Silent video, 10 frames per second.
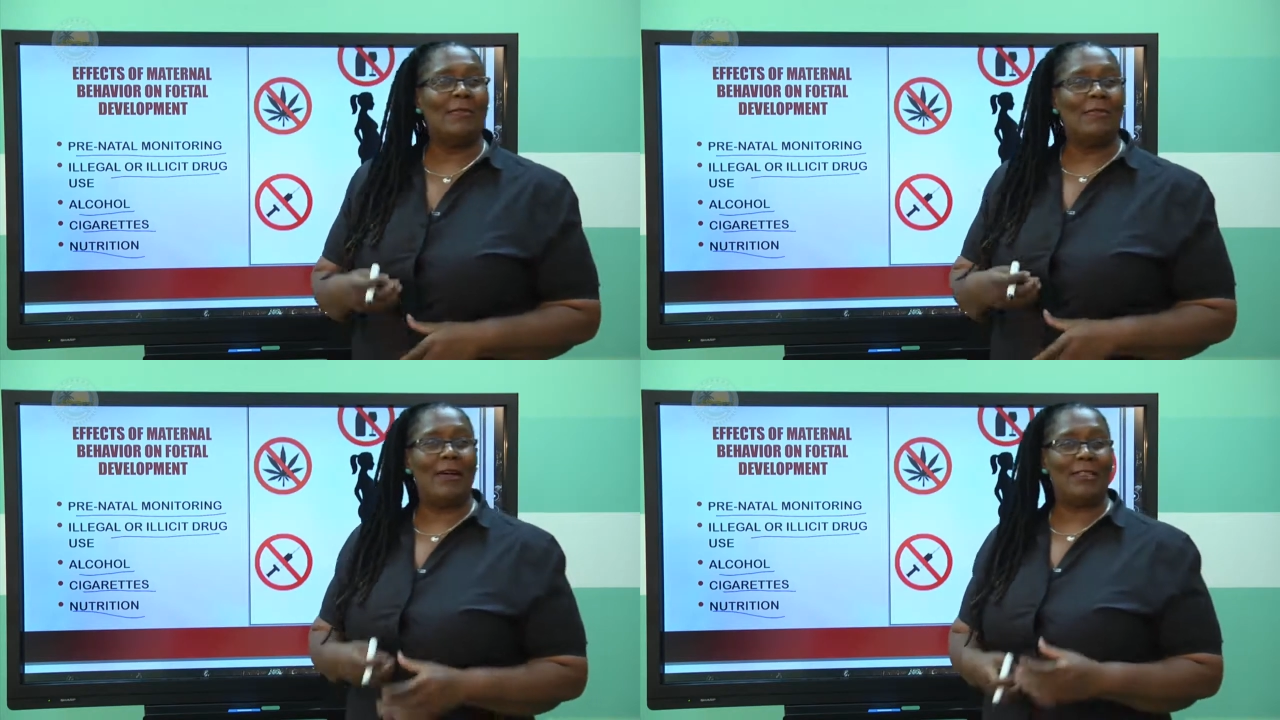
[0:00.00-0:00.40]

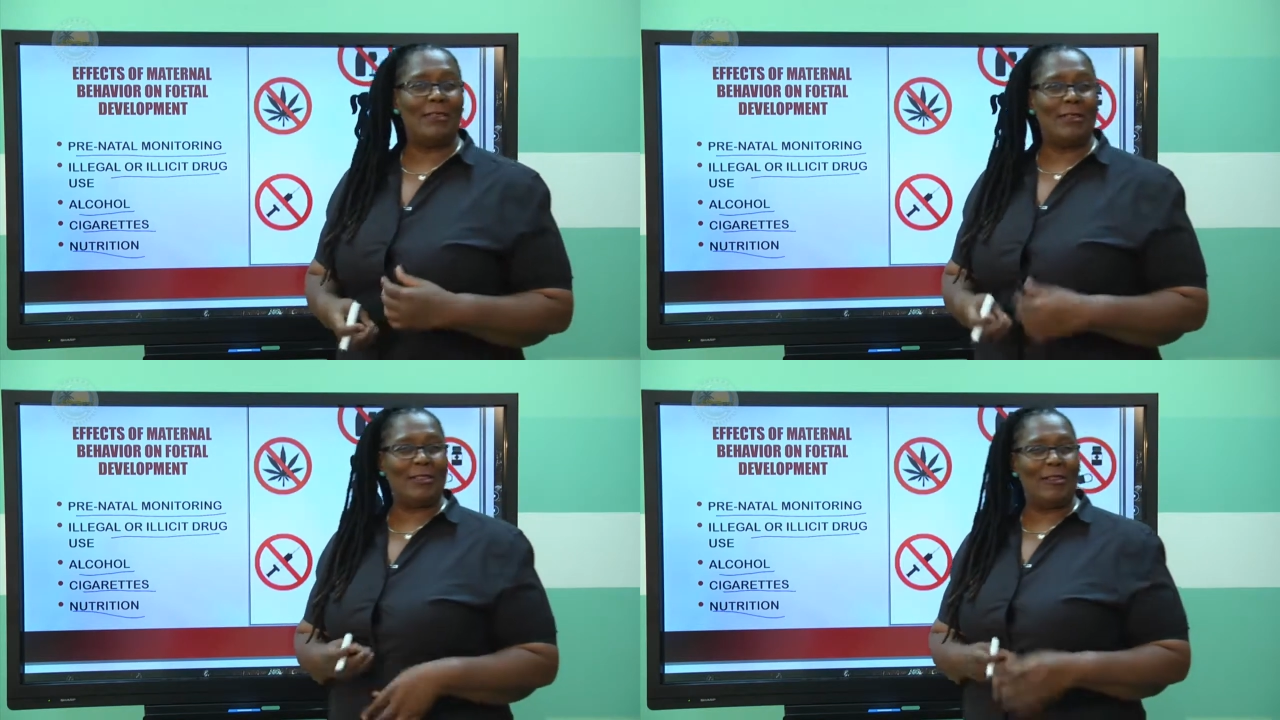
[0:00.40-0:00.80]
Watch
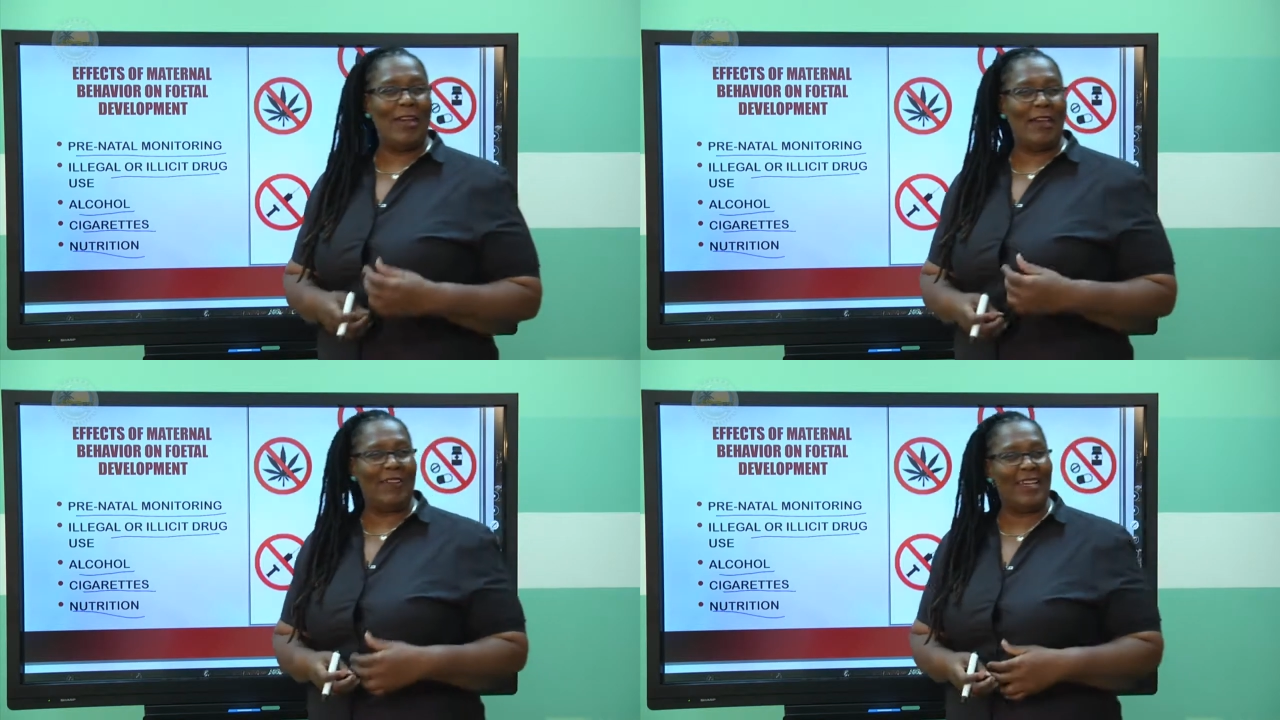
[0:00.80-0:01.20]
those
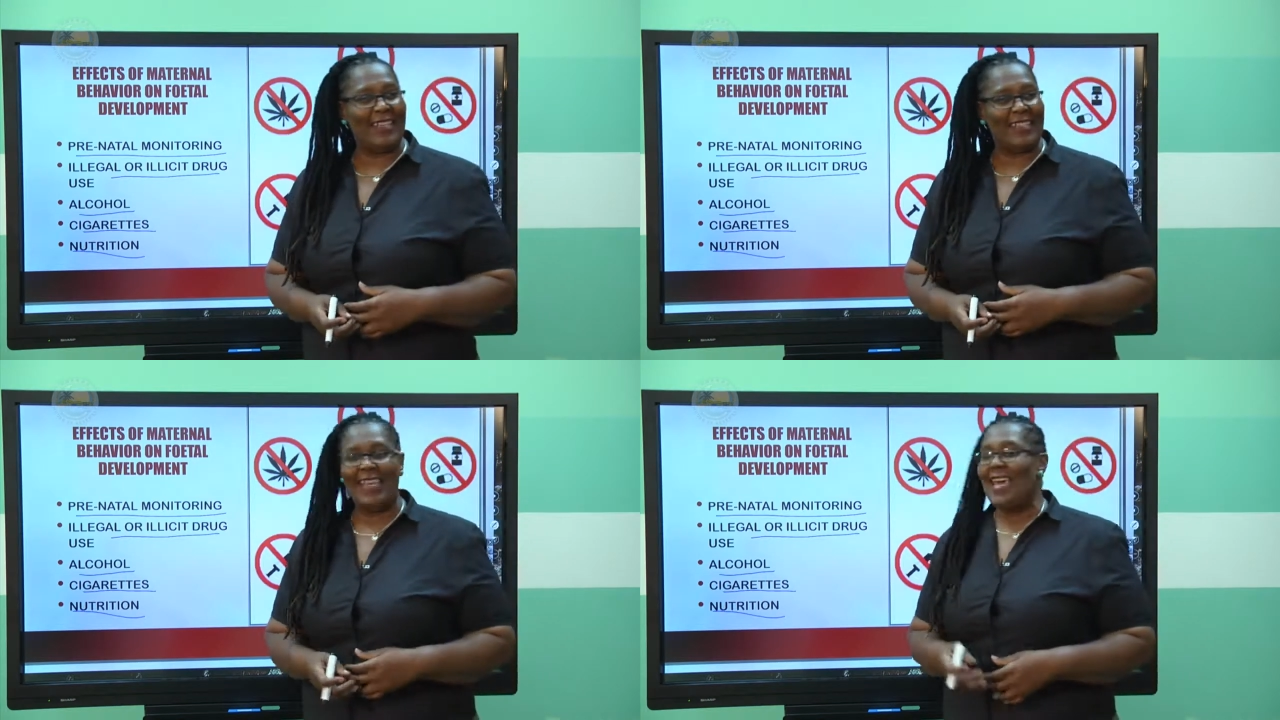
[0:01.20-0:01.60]

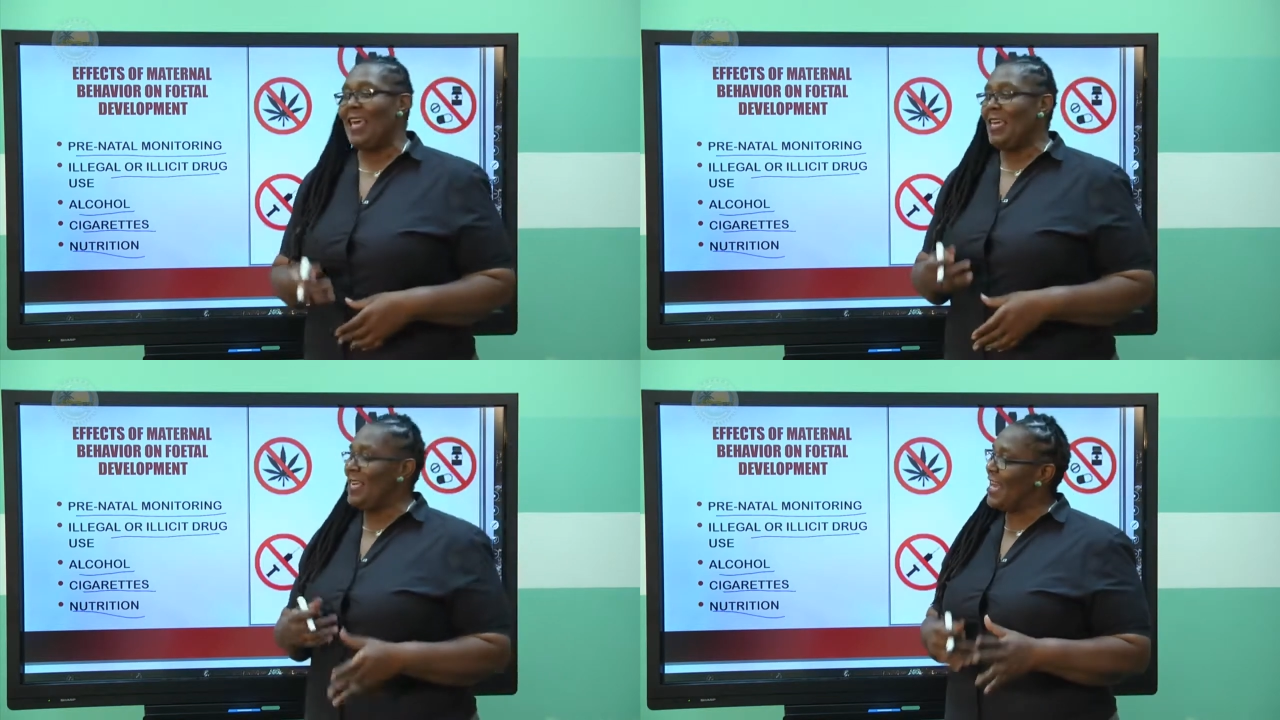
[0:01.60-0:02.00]
cravings.
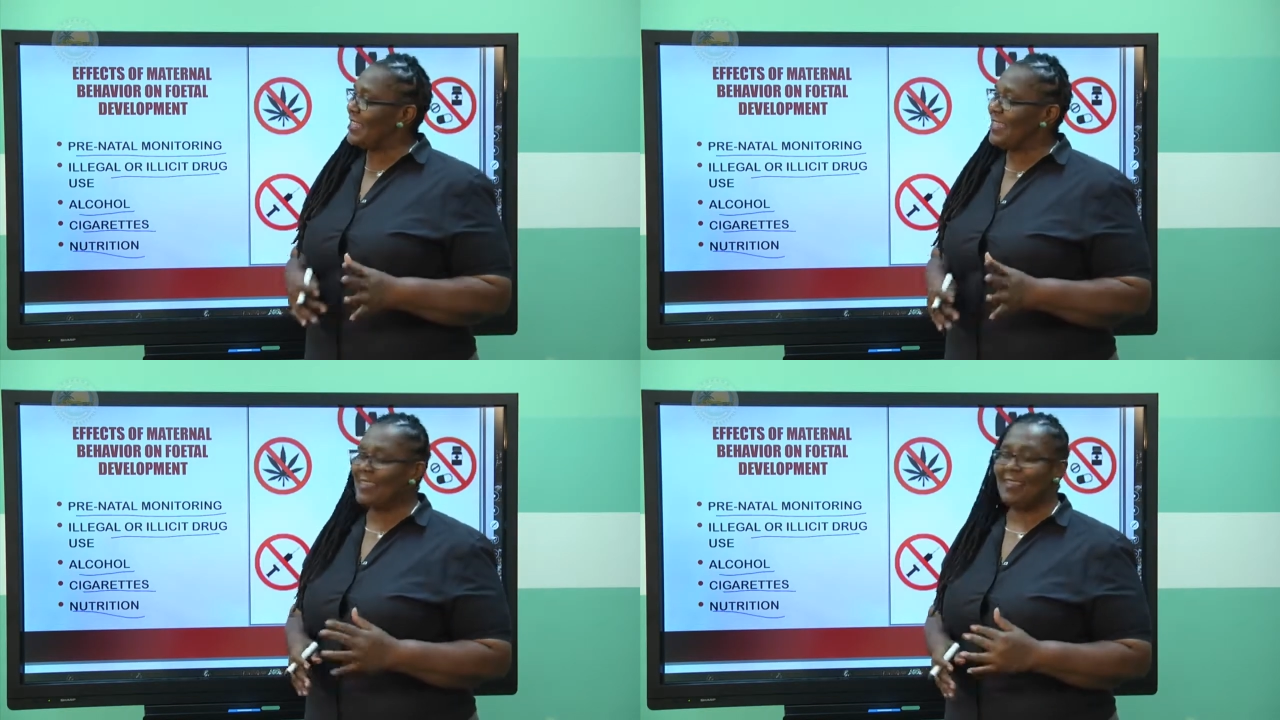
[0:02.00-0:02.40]

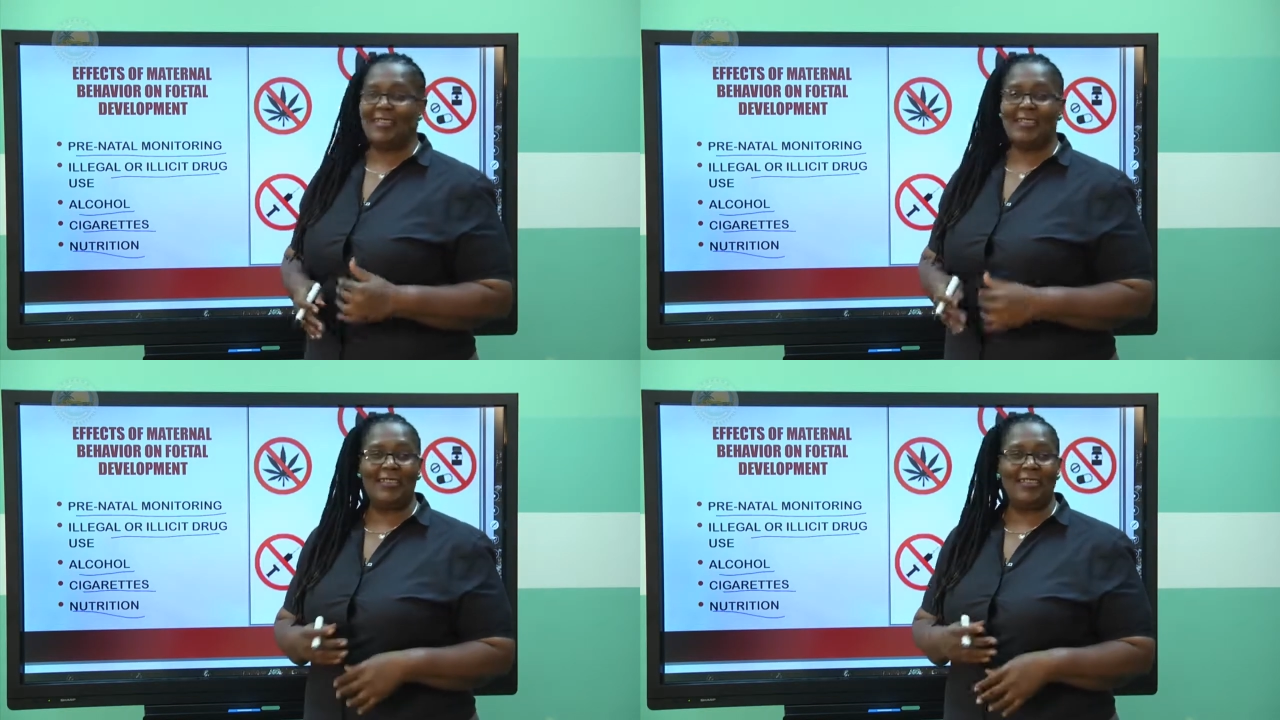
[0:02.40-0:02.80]
Yes, it's
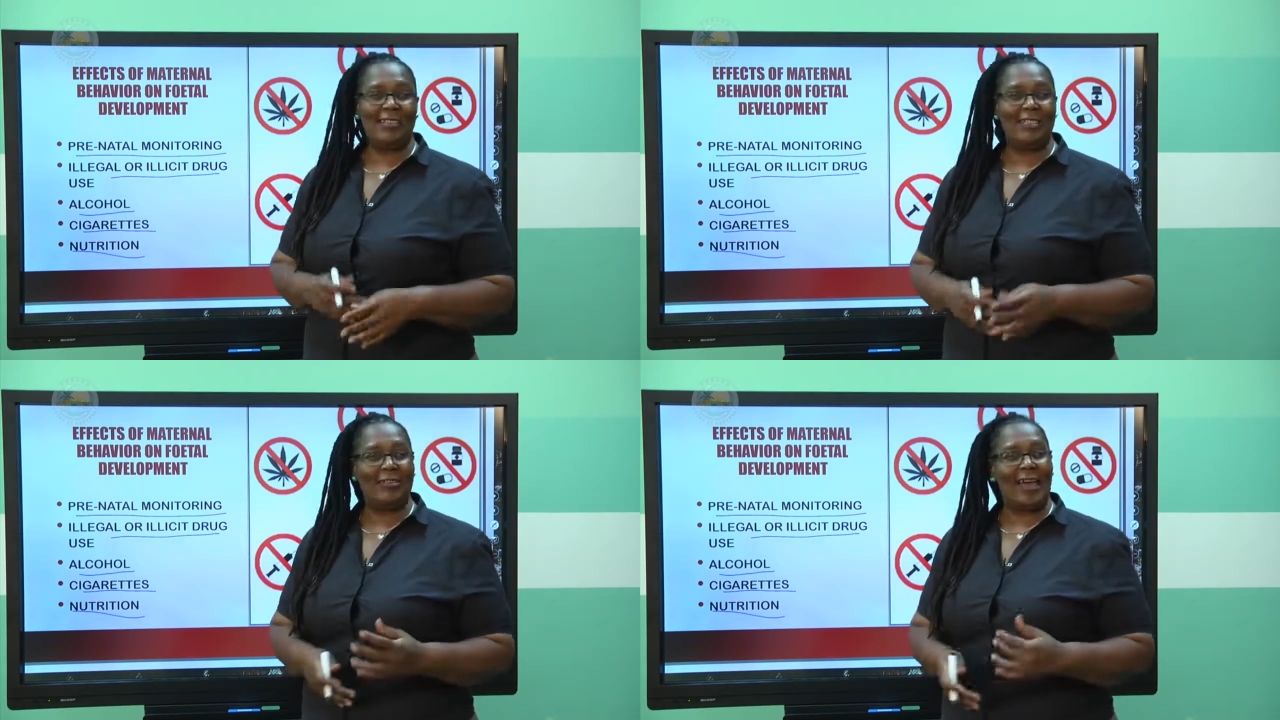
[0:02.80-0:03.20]
good
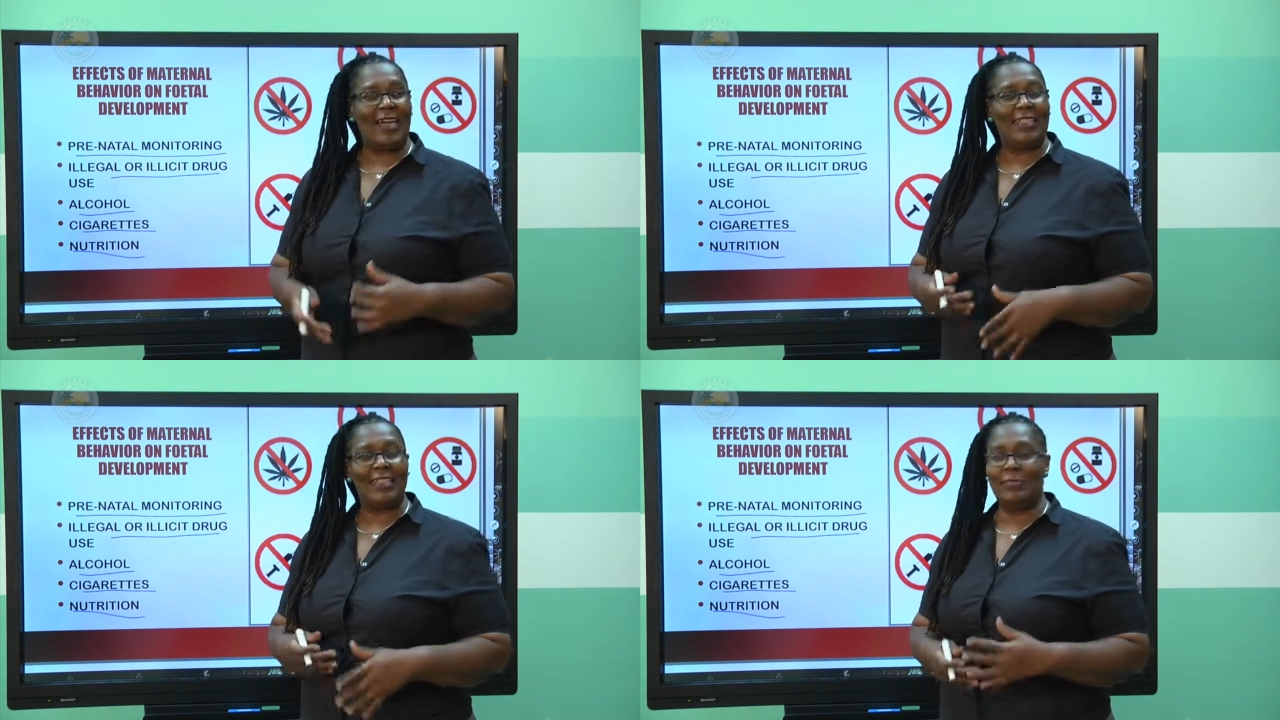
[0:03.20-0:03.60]
to
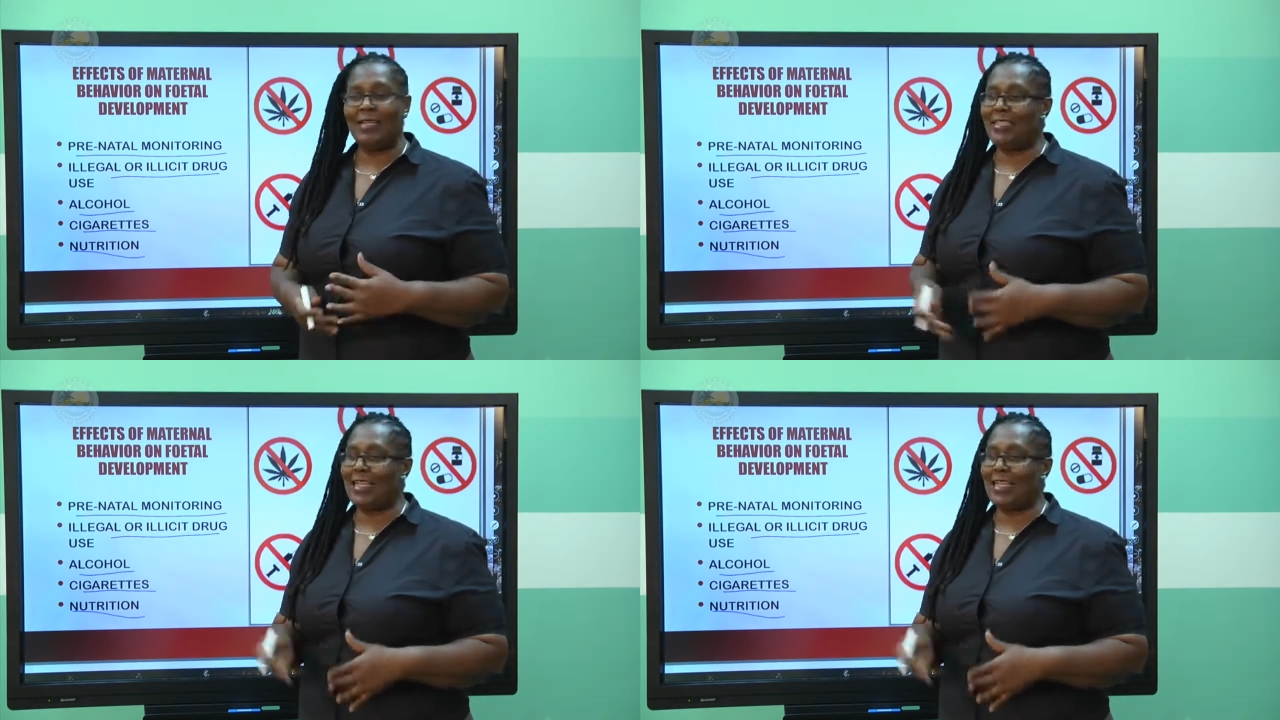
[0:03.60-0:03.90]
try to splurge,